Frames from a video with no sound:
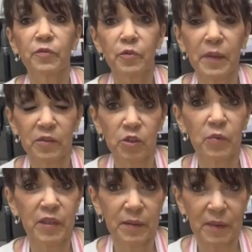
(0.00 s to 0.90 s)
for about
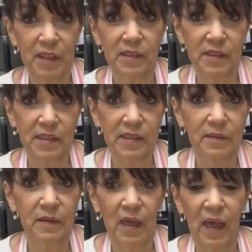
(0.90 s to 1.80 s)
20 minutes.
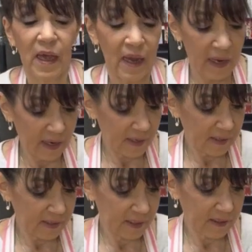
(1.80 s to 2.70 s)
And
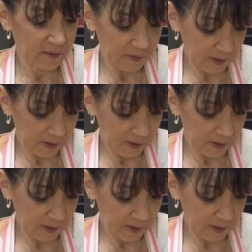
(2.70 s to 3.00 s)
at the end of